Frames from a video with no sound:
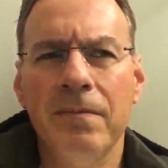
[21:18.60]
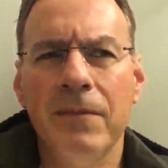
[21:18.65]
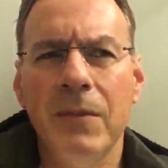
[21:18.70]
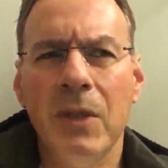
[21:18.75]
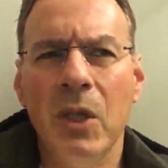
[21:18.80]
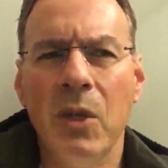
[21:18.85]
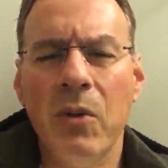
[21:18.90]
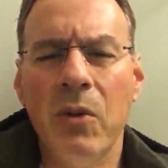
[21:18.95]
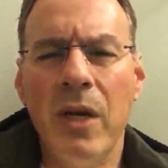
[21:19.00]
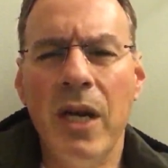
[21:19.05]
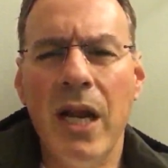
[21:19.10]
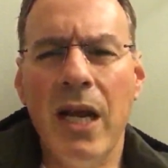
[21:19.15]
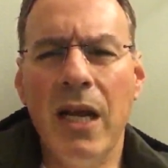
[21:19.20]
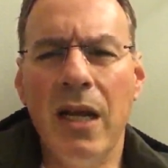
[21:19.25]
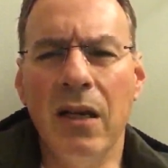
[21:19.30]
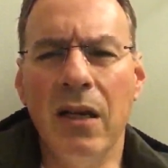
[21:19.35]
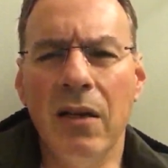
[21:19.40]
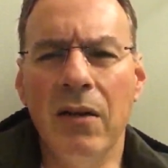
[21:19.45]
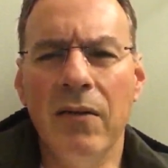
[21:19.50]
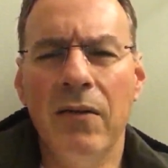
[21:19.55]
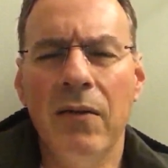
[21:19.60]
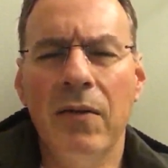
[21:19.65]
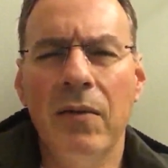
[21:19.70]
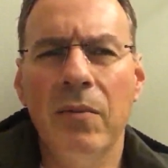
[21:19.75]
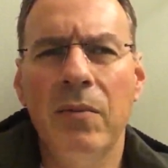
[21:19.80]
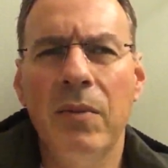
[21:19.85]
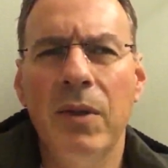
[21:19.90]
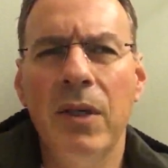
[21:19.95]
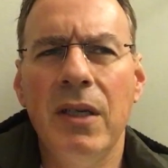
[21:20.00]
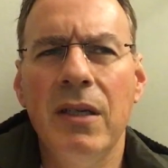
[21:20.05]
negative
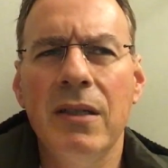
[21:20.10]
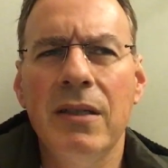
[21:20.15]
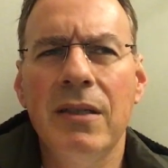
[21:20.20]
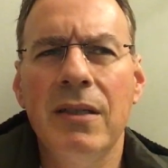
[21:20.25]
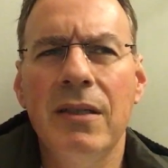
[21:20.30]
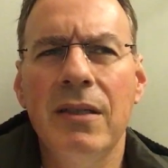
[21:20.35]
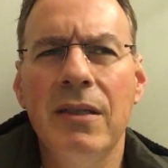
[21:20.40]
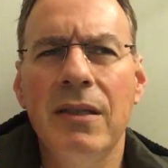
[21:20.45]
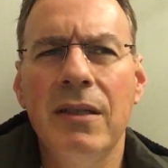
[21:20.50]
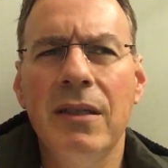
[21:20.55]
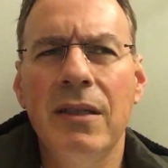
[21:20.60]
because